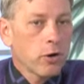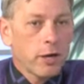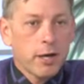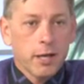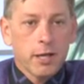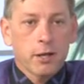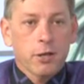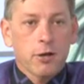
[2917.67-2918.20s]

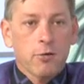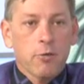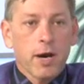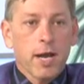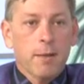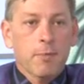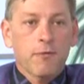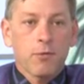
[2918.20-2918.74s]
and
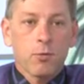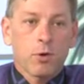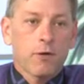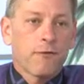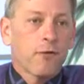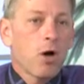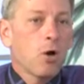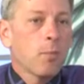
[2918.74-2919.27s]
Instagram if you want
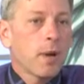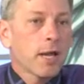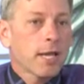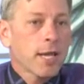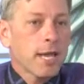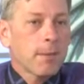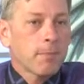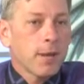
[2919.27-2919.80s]
to follow my
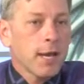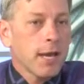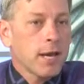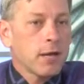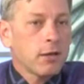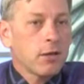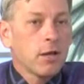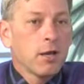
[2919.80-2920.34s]

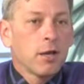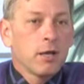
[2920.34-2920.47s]
campaign and